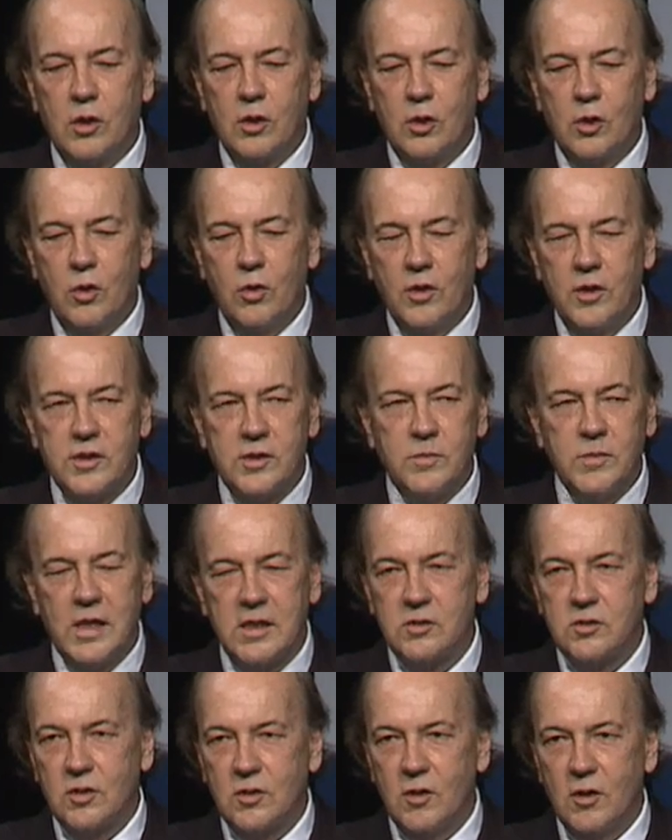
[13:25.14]
caused
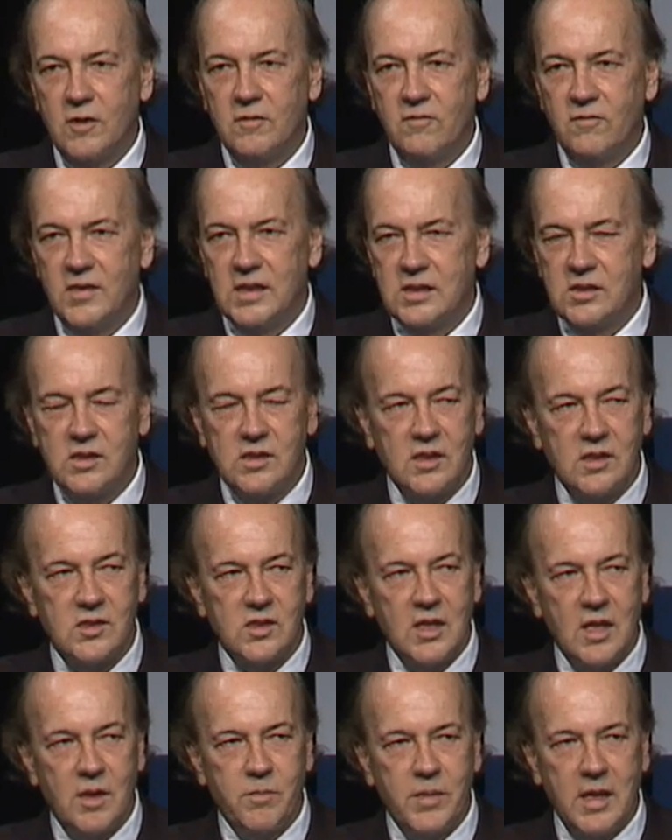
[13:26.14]
MasterCard and Visa to
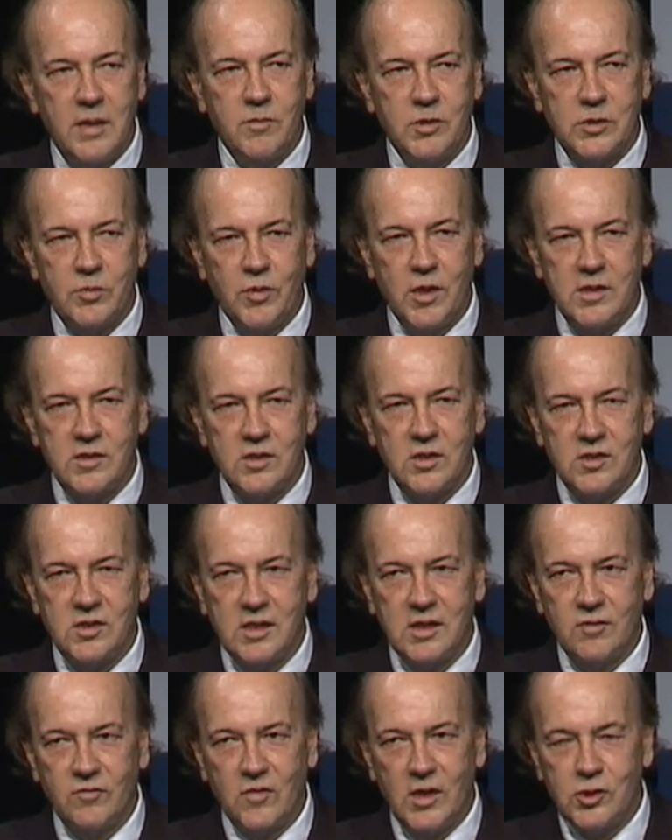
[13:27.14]
stop payments
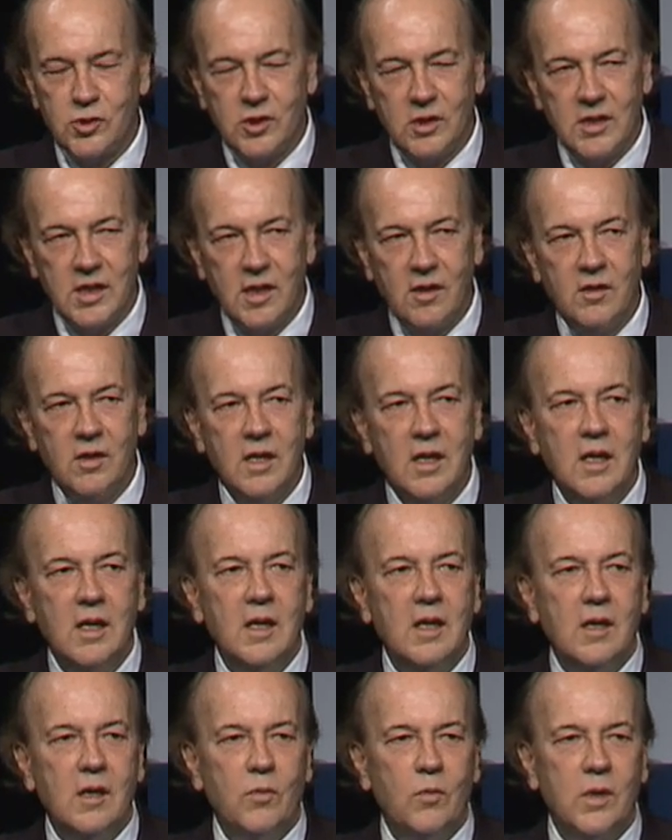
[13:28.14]
processing in Russia. Now,
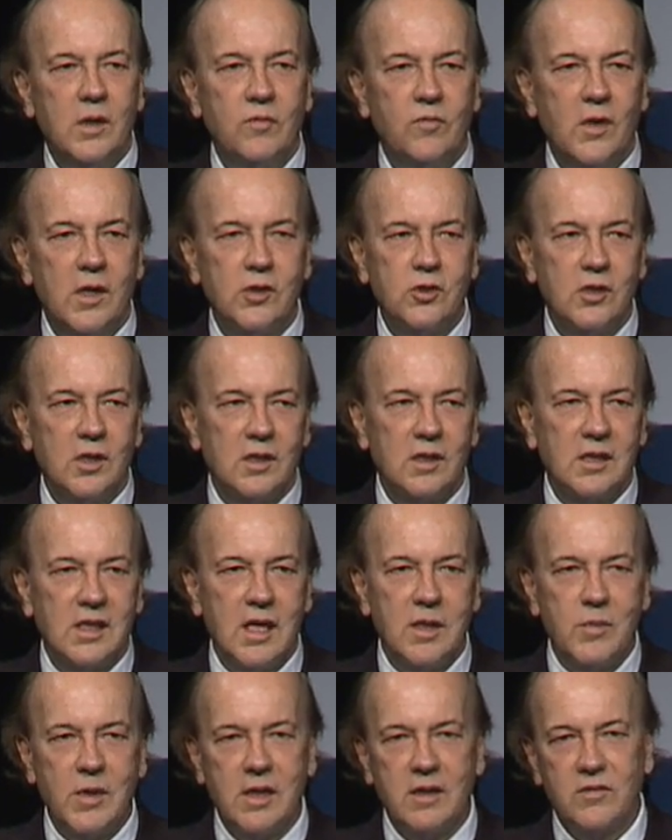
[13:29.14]
when Russia
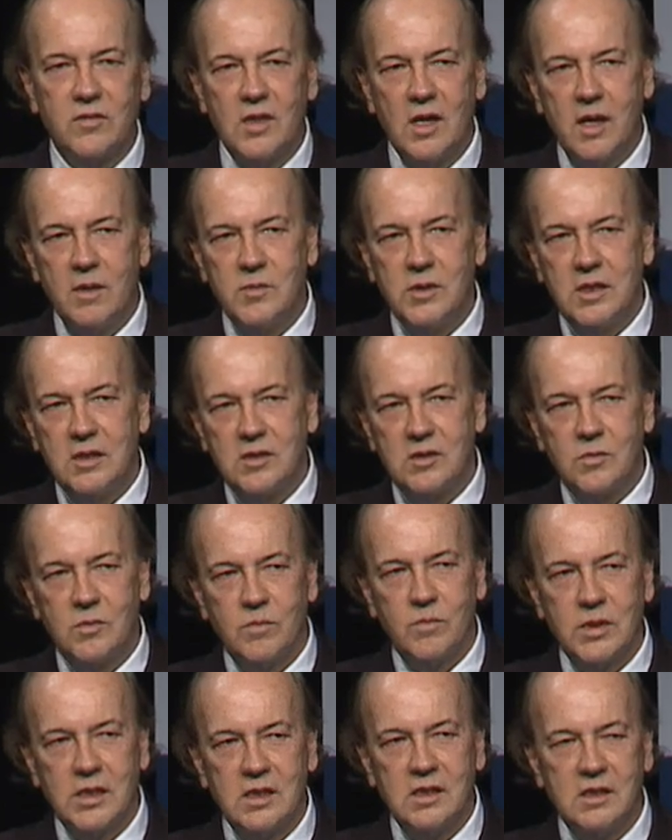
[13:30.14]
came out of
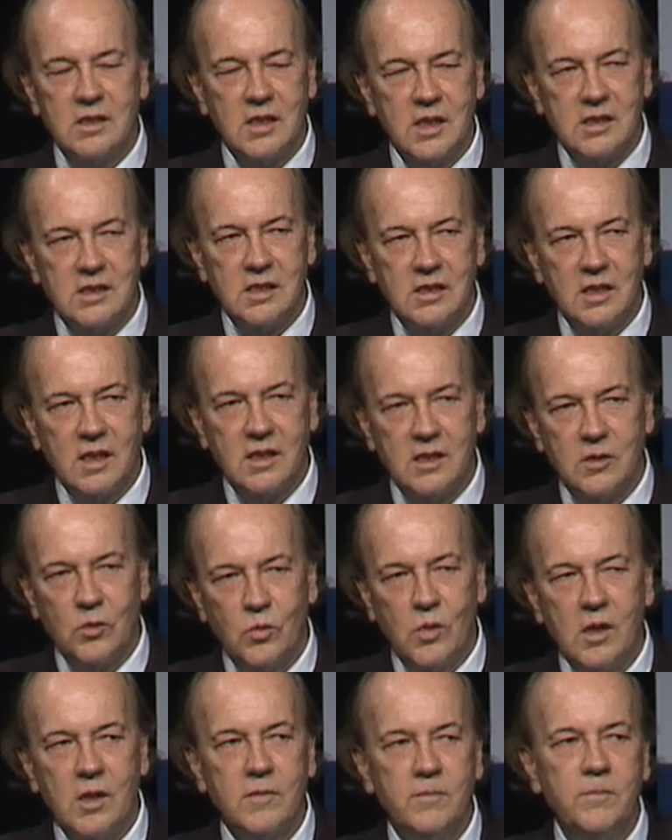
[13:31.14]
communism beginning in
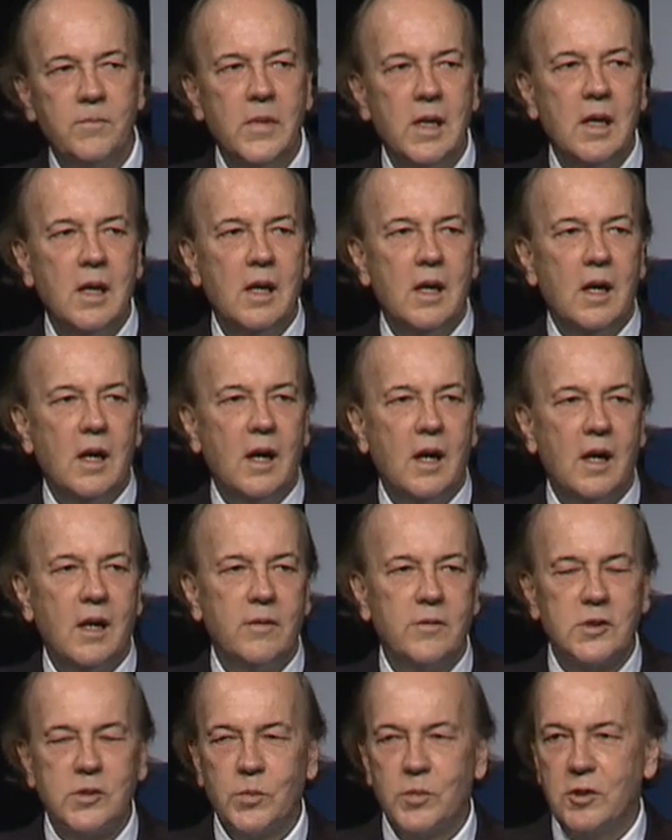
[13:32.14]
1991, there
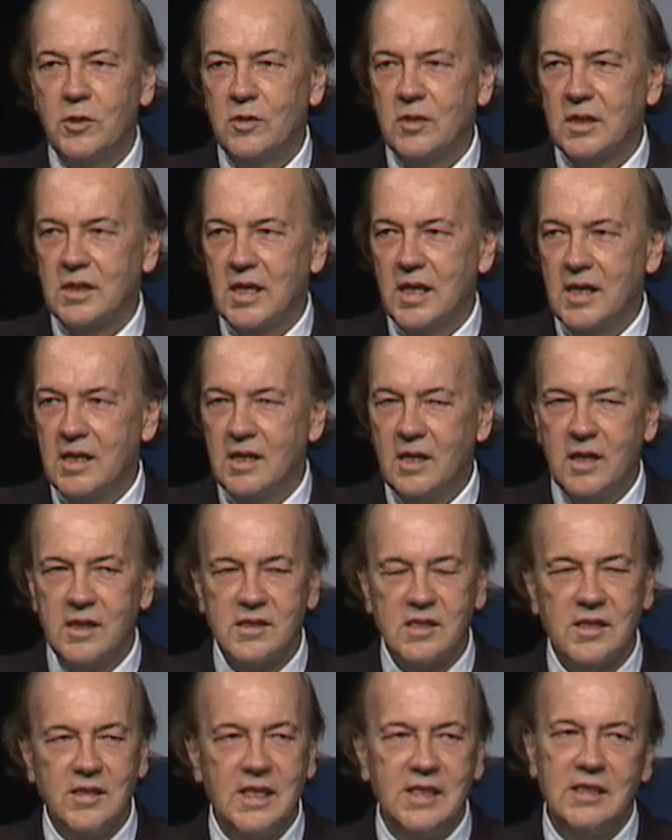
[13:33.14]
was a period of
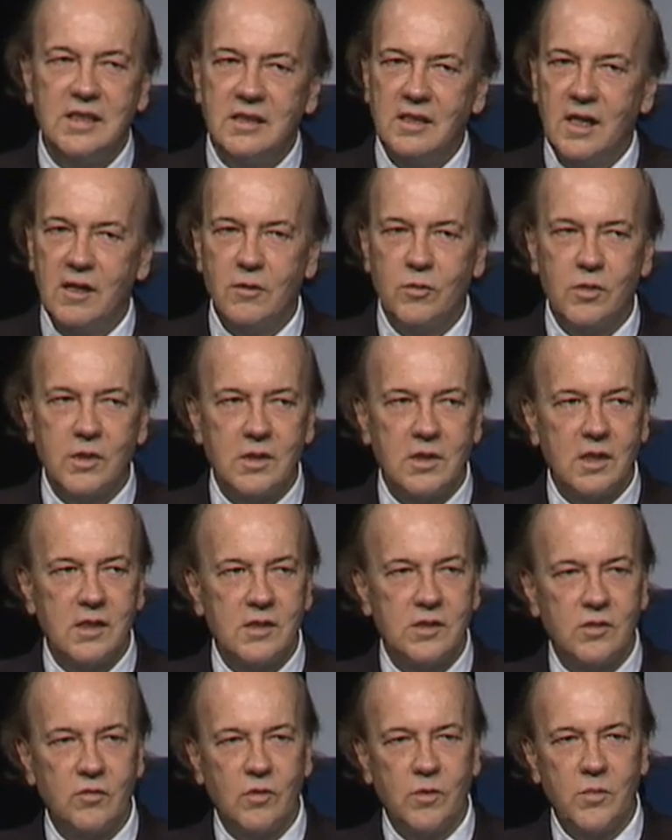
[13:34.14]
chaos, and they did not
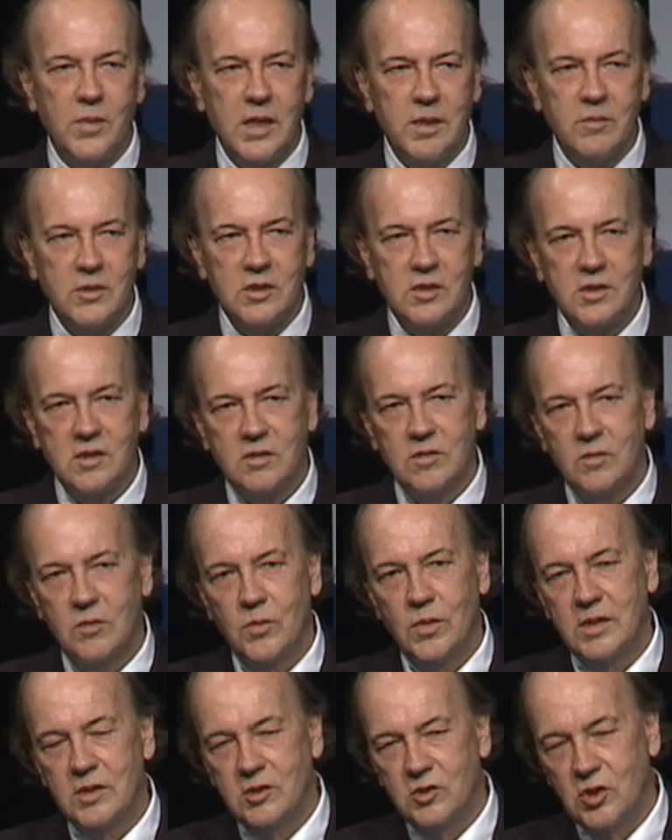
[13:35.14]
organize their own payment system the
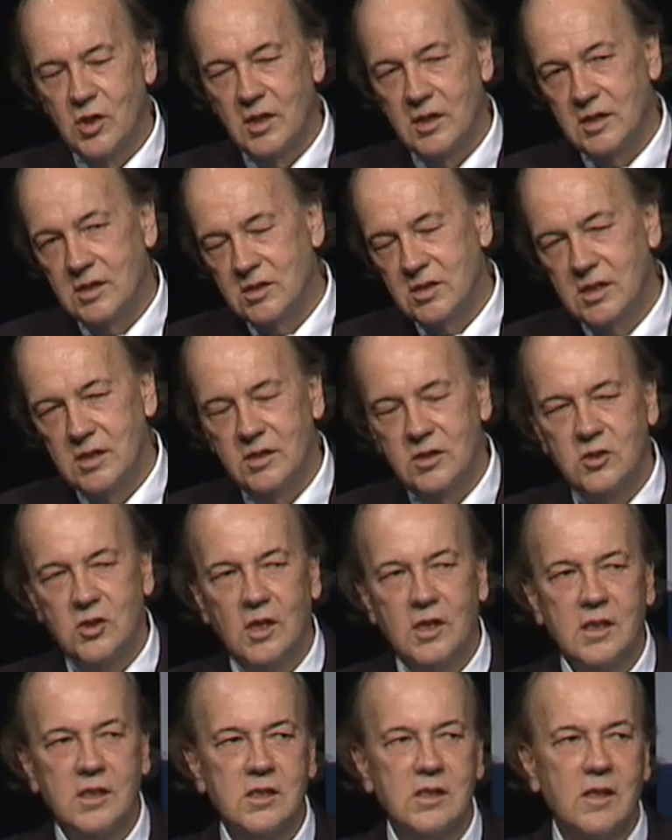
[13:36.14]
way the Chinese do. The
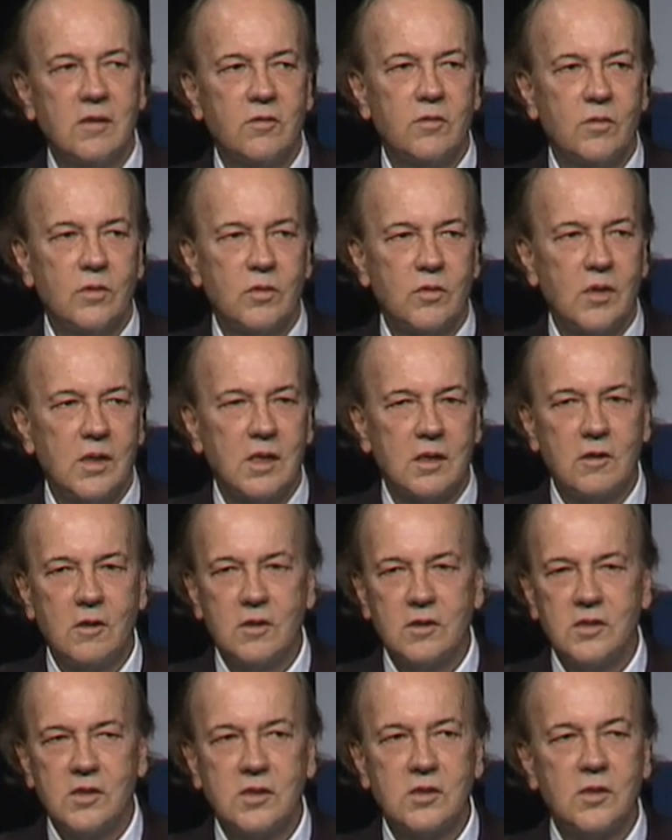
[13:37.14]
Chinese have their own credit
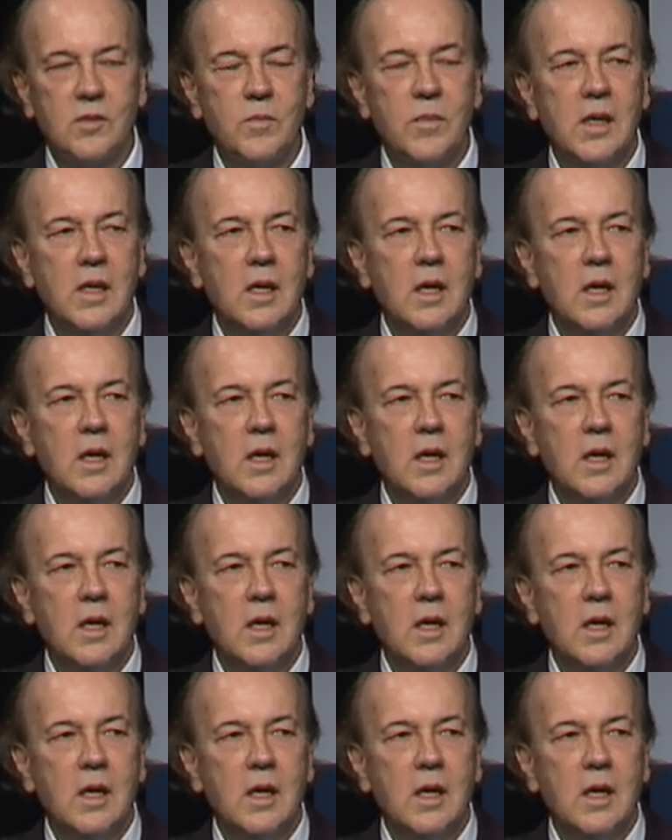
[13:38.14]
card system.